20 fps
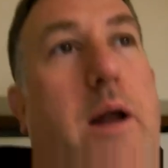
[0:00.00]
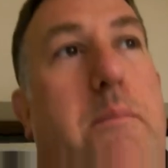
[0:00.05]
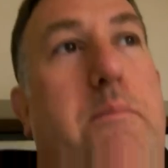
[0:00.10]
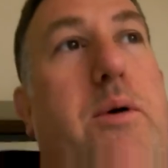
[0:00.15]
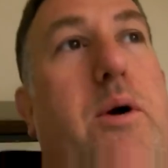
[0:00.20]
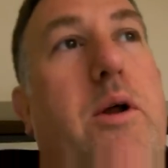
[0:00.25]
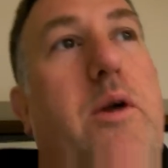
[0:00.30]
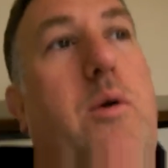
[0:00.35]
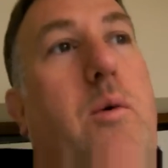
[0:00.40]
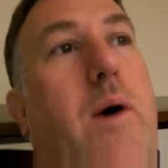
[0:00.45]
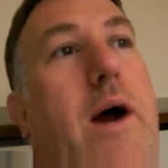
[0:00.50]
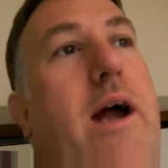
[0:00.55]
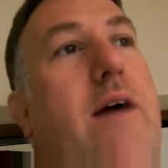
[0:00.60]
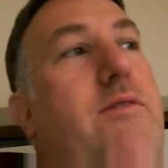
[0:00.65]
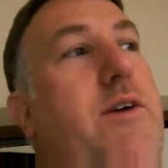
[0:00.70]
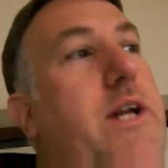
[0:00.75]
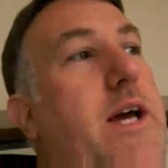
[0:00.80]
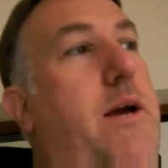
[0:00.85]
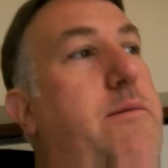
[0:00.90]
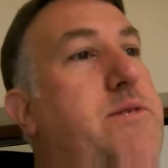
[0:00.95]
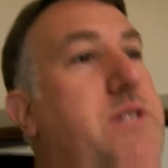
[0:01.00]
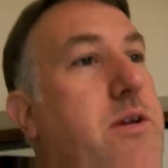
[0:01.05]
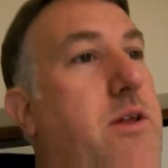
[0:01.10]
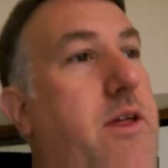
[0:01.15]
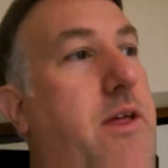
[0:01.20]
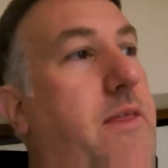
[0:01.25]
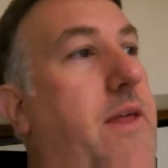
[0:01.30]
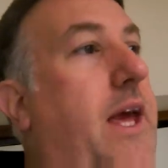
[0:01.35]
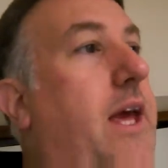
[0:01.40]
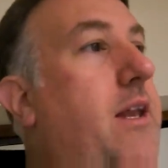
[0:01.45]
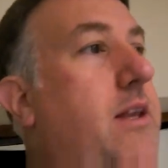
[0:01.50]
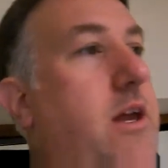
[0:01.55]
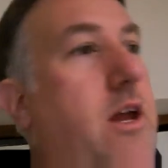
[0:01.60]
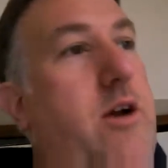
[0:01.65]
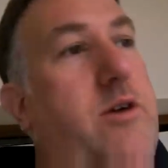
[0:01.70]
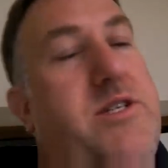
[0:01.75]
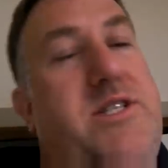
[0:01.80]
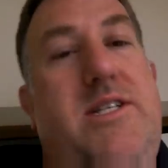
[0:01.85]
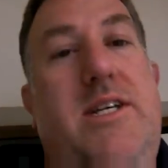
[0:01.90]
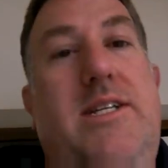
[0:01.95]
and put it away every day, so then they can, you
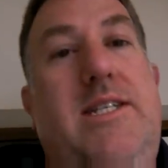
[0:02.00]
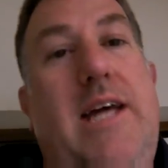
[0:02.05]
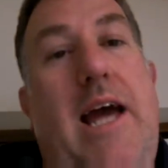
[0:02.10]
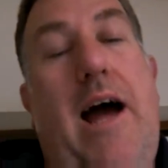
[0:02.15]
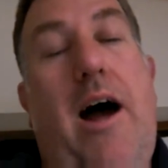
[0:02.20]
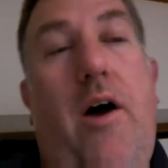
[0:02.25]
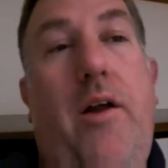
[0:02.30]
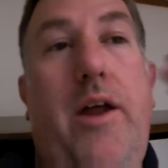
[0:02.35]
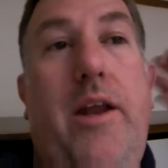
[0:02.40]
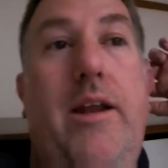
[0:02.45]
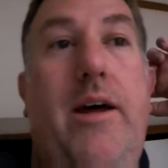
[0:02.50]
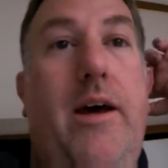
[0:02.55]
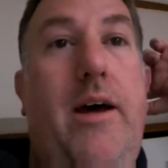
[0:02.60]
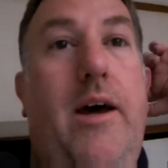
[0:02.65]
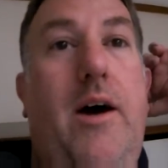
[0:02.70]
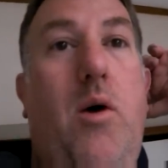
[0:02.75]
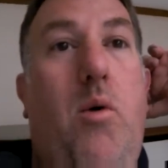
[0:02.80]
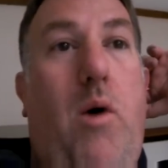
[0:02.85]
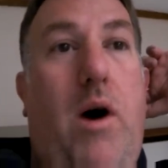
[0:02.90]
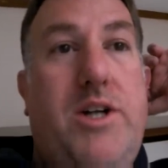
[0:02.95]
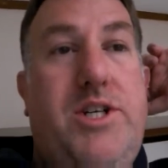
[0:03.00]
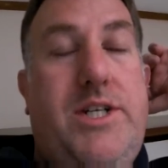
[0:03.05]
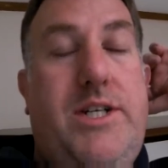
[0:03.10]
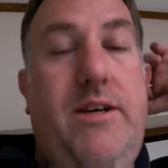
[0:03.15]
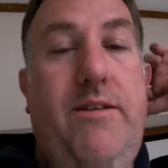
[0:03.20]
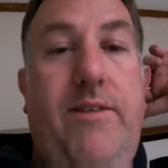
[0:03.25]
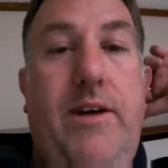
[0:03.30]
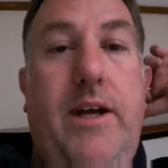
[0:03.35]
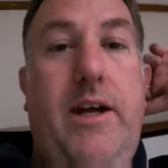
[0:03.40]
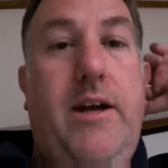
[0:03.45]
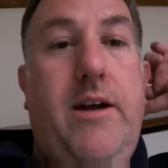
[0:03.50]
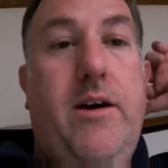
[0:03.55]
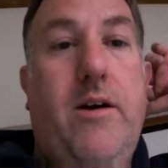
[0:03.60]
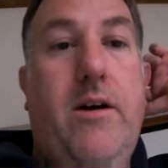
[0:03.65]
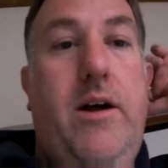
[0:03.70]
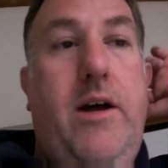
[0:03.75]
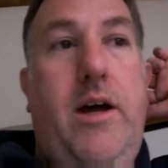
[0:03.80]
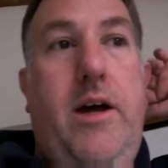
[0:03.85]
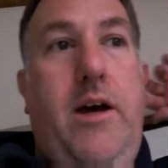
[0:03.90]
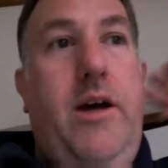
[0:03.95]
know, sit down and watch TV
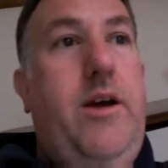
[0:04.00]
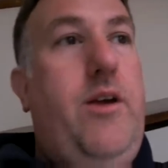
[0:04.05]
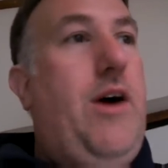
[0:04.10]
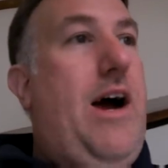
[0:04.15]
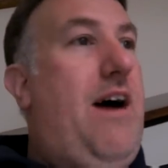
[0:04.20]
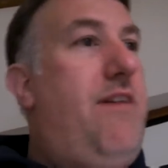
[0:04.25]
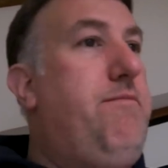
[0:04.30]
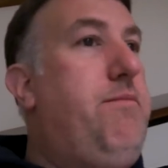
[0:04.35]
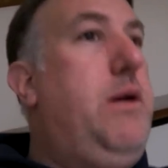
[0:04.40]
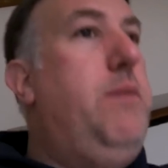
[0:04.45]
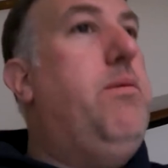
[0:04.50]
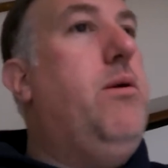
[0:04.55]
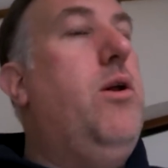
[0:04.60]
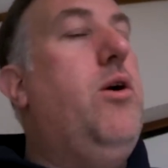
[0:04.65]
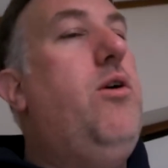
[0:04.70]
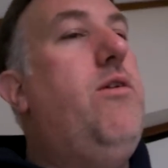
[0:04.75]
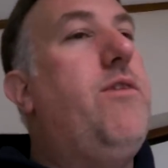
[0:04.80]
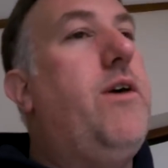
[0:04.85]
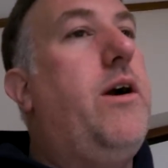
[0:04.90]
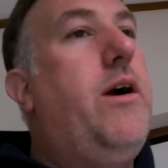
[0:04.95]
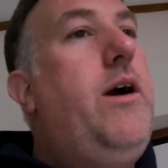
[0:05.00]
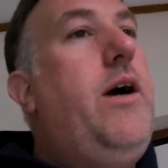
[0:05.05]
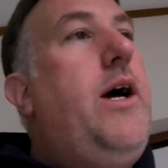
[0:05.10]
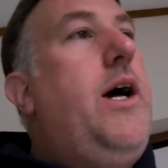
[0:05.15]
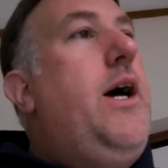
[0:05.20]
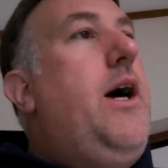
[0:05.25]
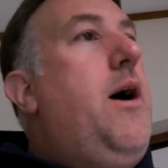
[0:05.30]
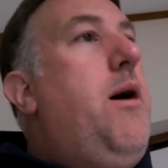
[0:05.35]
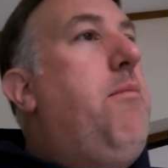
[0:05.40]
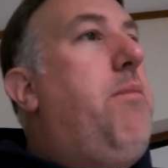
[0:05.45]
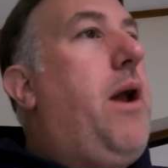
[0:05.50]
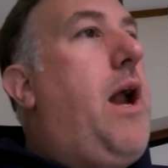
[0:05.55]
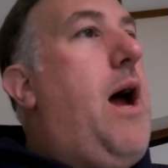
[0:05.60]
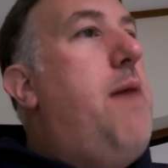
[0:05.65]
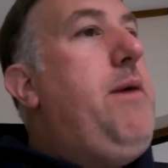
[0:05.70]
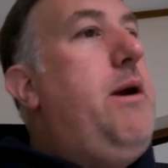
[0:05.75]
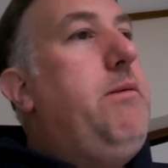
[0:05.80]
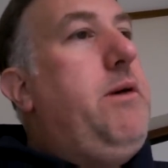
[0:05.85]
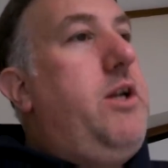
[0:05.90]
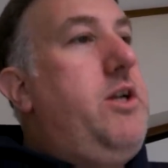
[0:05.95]
or, you know, have people over. But
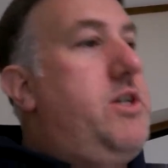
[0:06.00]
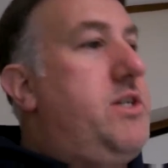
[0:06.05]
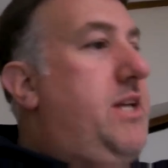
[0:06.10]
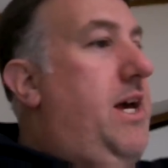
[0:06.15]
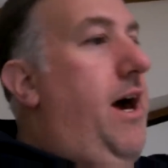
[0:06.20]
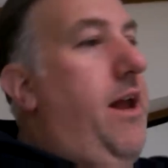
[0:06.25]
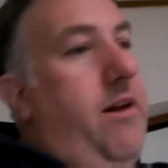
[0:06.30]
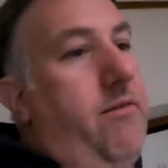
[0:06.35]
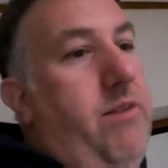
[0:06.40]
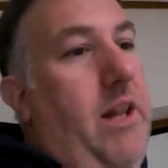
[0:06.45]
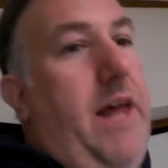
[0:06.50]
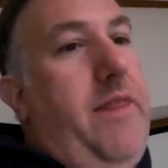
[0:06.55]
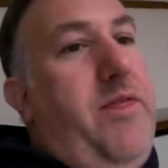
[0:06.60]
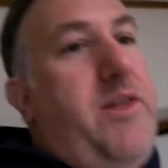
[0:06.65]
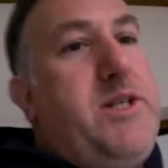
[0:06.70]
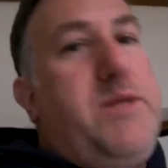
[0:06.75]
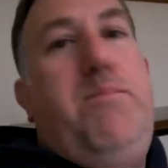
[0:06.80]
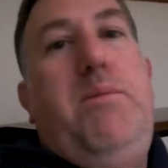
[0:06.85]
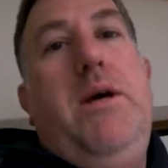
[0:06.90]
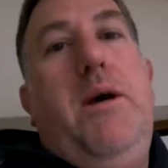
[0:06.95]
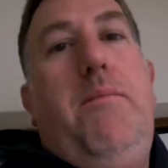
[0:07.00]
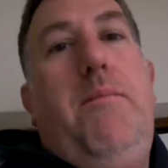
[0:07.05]
I'm able to just kind of let this be a